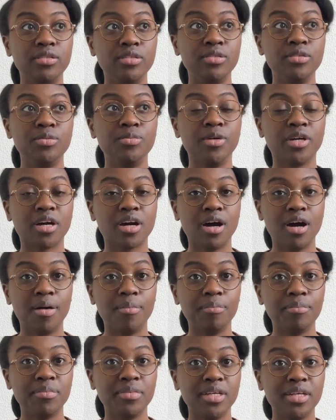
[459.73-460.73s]
to
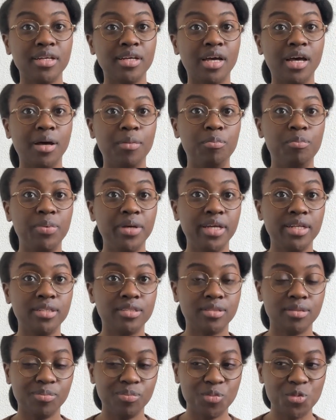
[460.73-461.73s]
become a
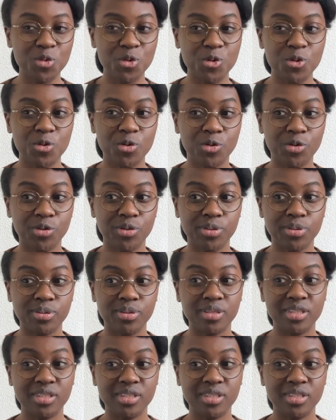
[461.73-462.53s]
bit more